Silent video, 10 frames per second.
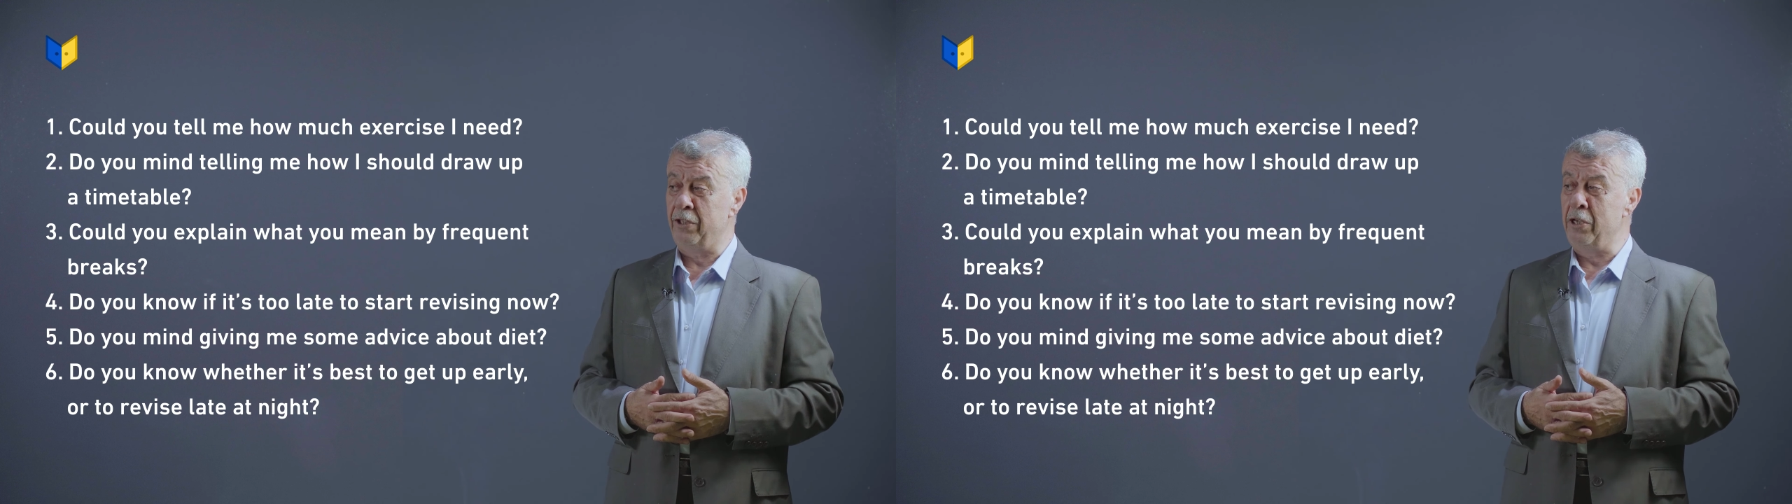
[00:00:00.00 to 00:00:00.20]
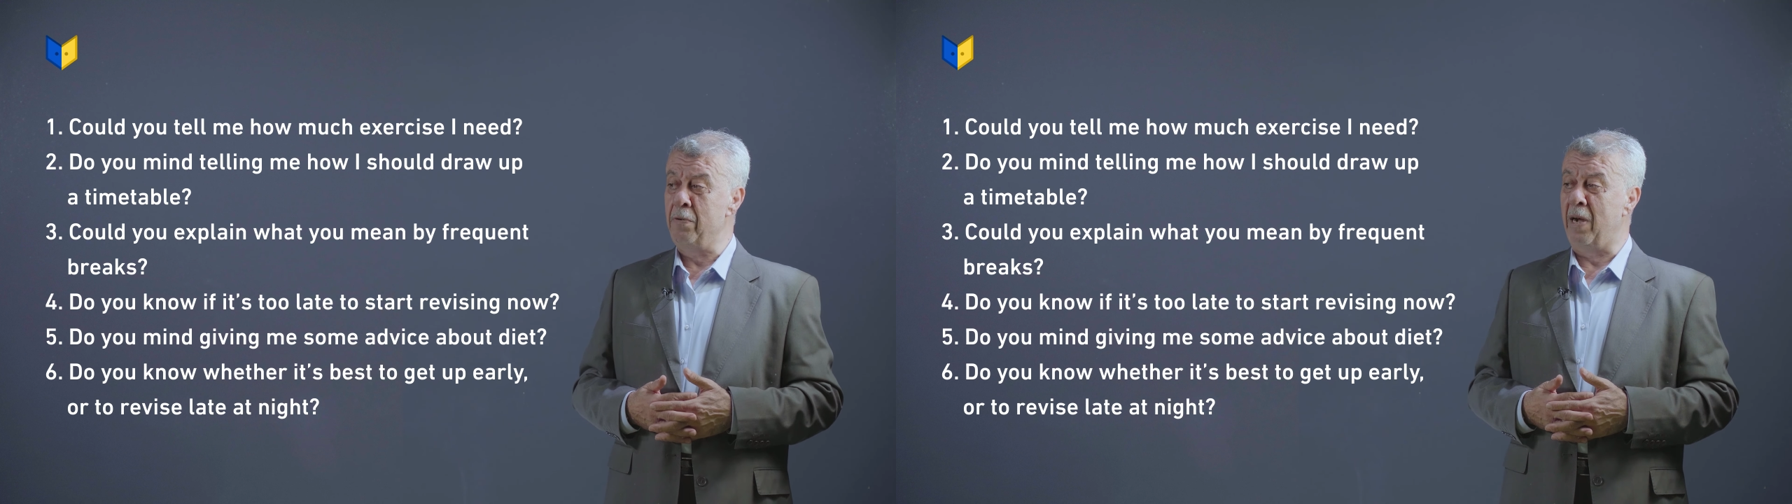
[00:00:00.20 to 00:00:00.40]

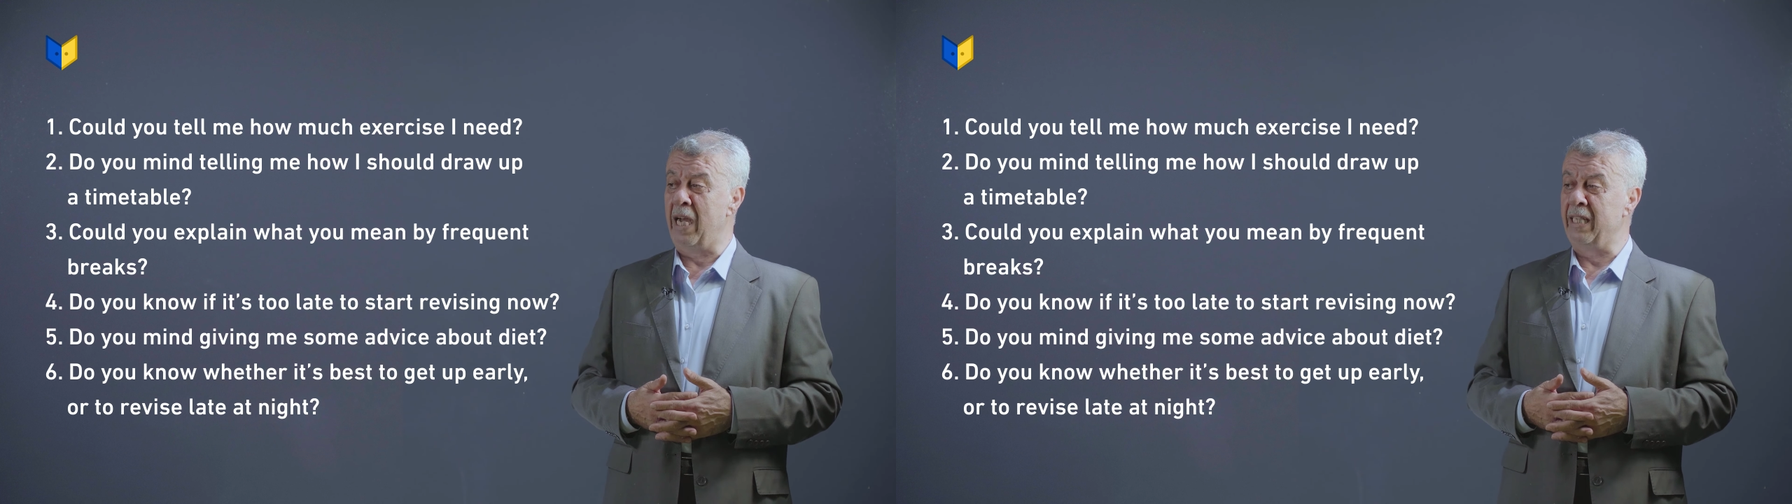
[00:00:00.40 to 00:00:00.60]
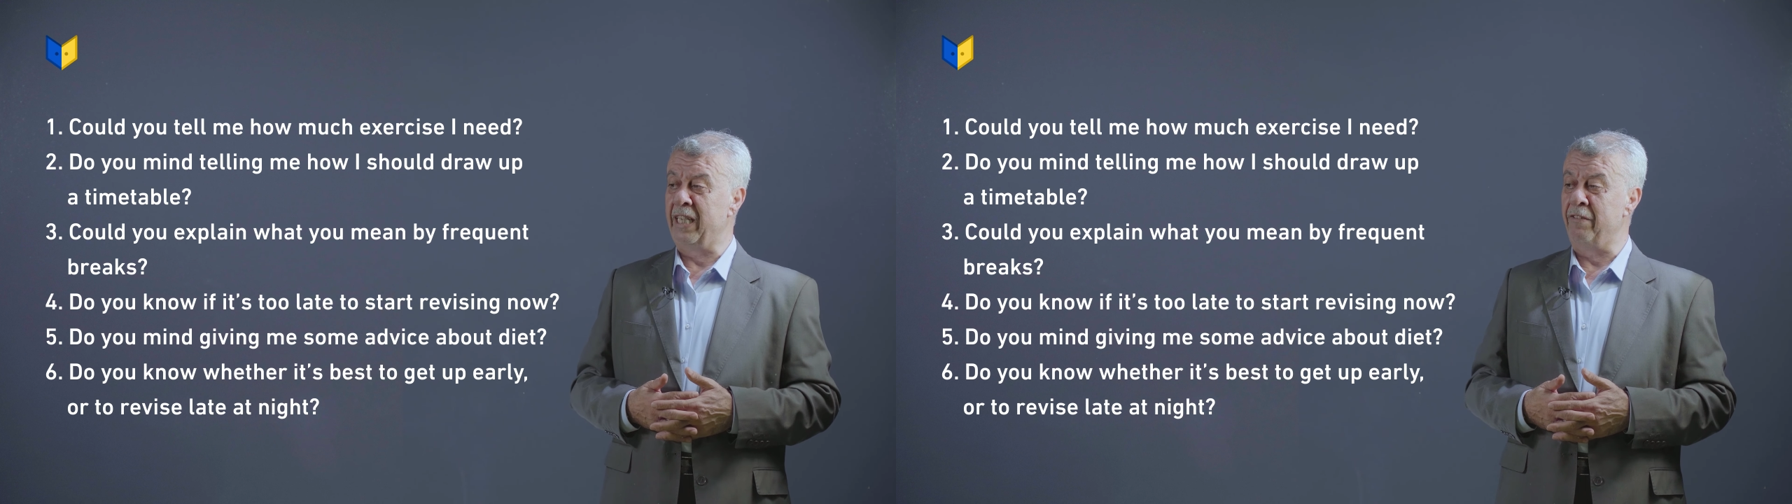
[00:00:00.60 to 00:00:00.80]
Do you
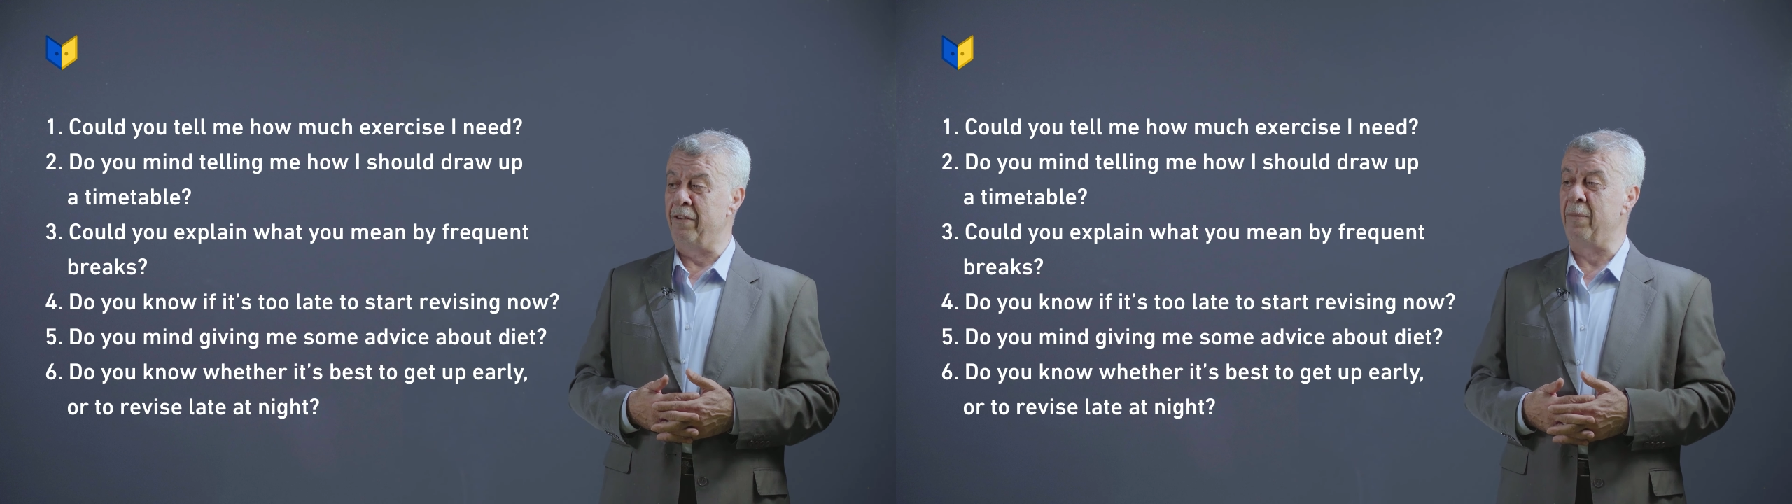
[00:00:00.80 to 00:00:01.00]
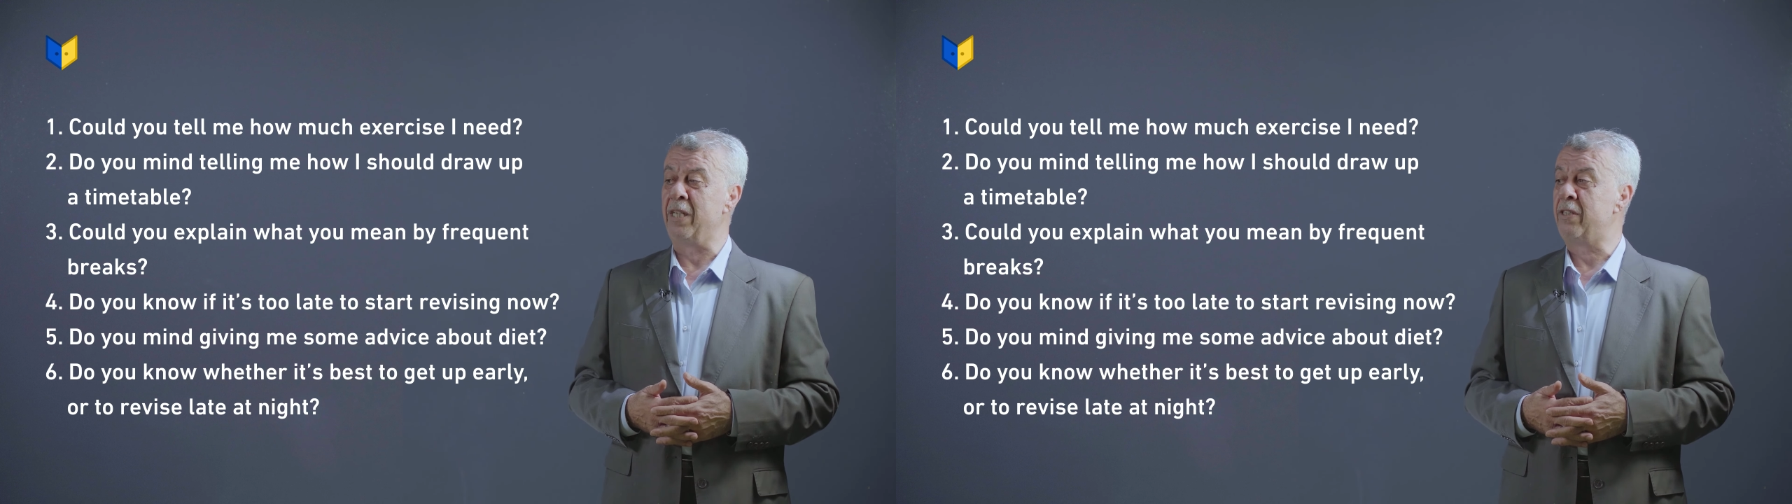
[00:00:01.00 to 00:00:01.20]
mind
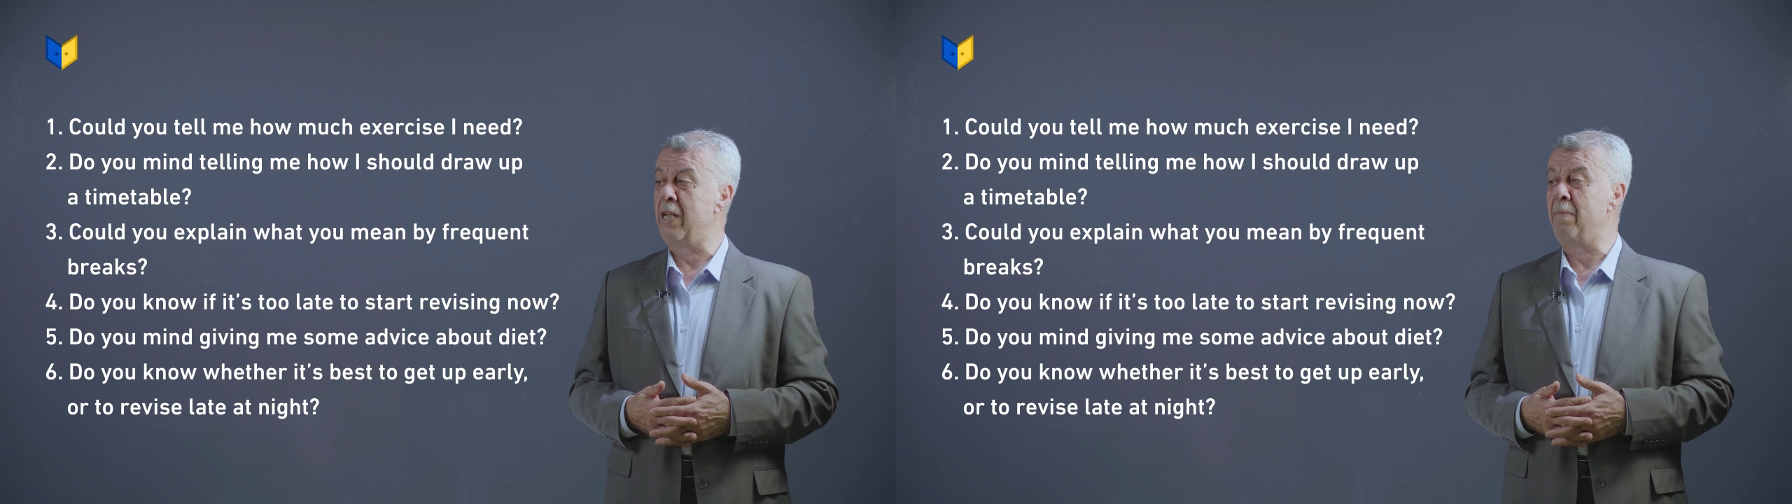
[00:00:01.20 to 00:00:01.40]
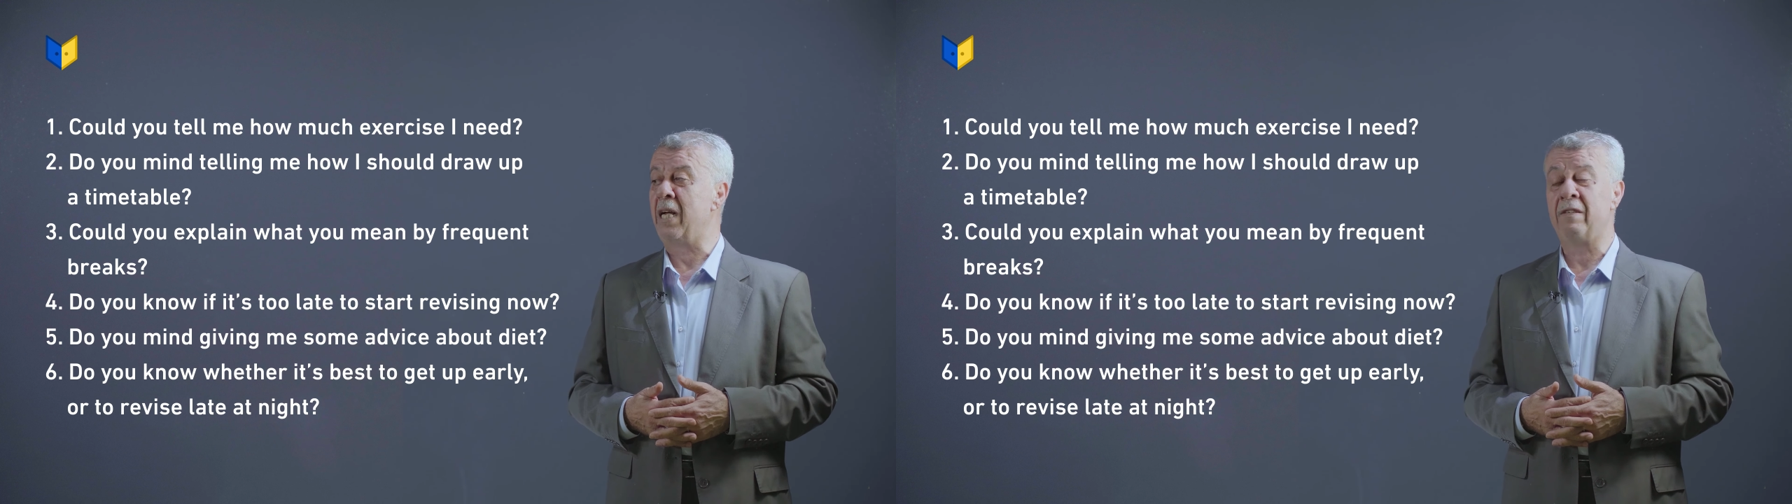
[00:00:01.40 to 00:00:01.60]
giving me
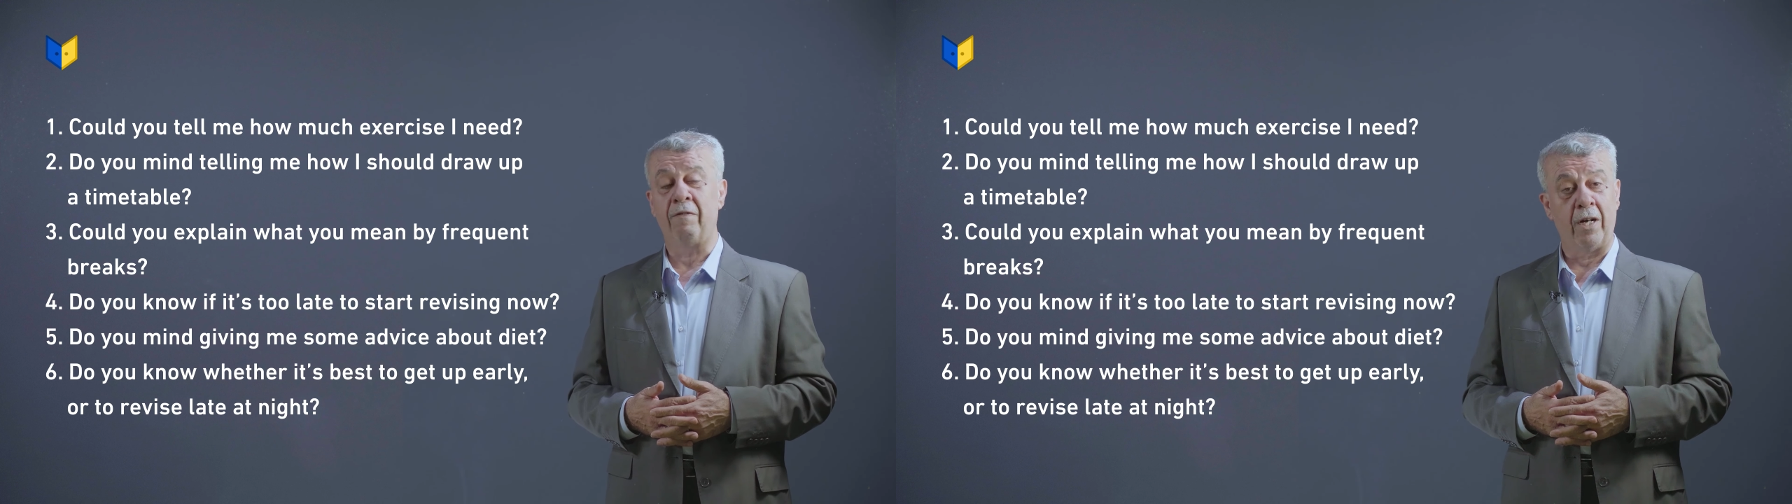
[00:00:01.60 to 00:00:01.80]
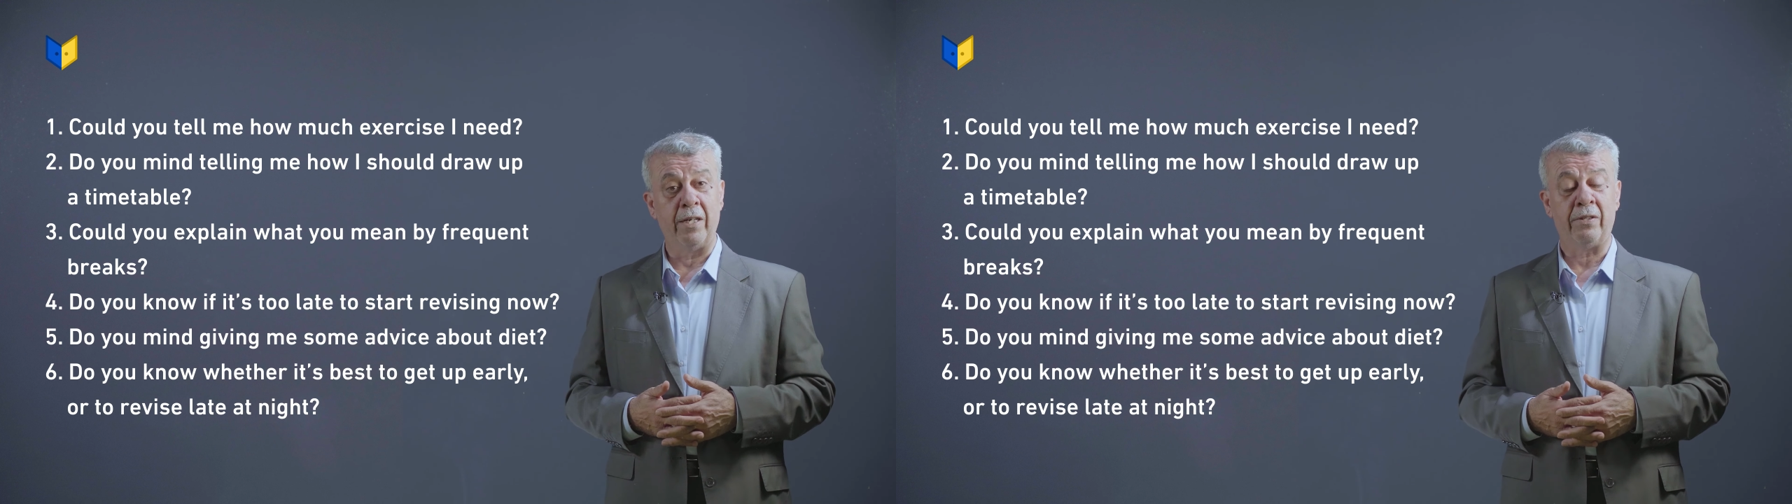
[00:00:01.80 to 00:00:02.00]
some
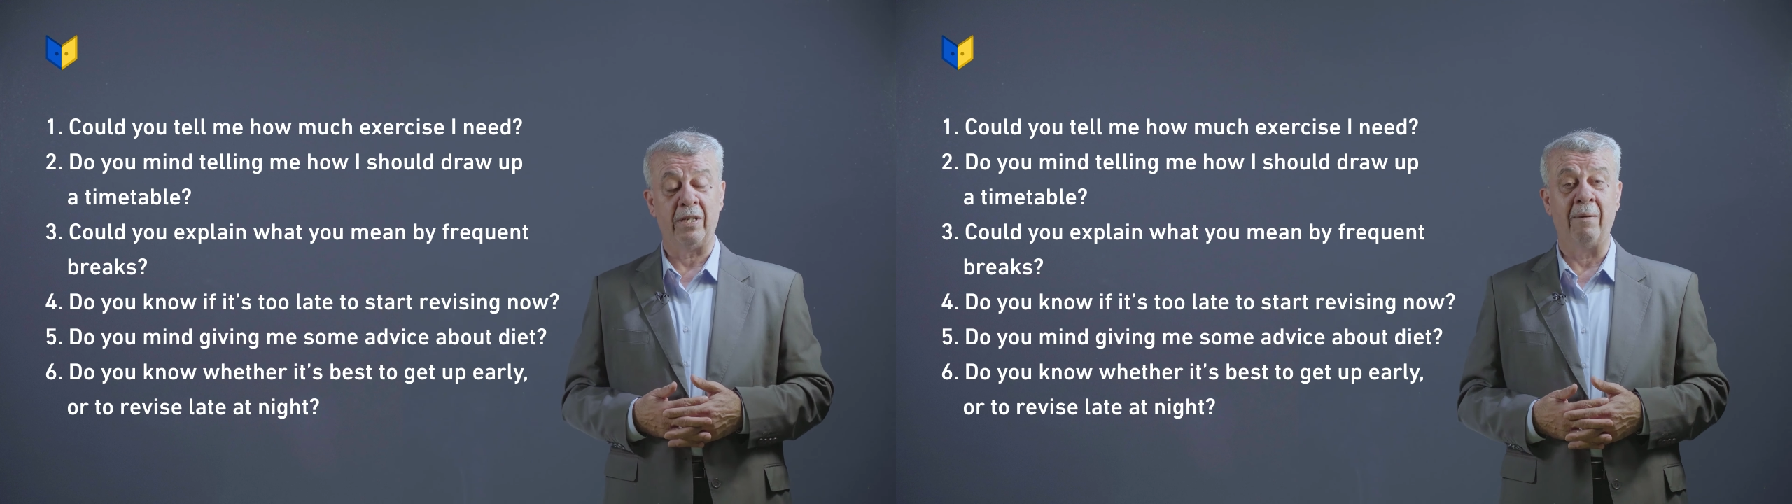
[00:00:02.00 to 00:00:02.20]
advice